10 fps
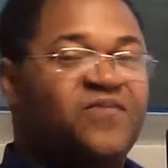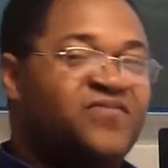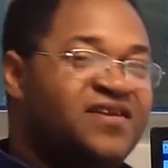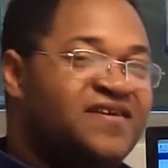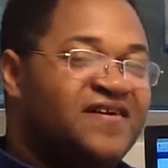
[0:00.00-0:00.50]
and
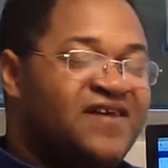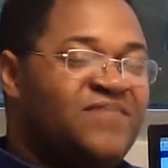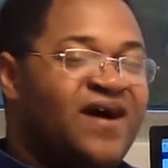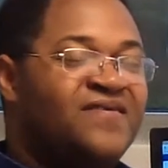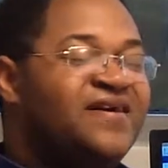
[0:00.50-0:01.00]
hopefully you'll
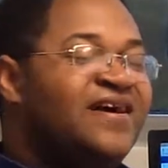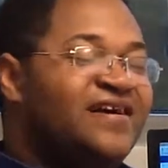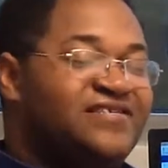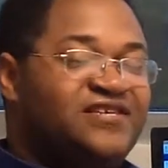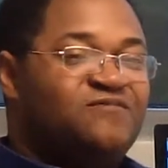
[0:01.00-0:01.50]
come out
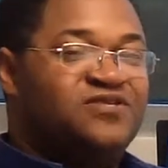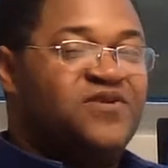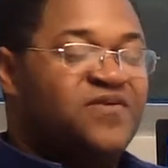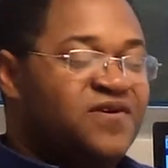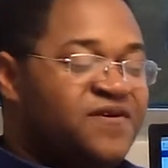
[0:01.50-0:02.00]
and see
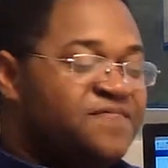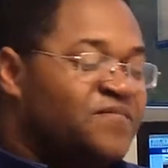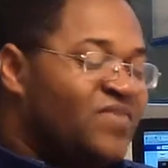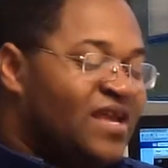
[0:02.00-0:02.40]
what's going on.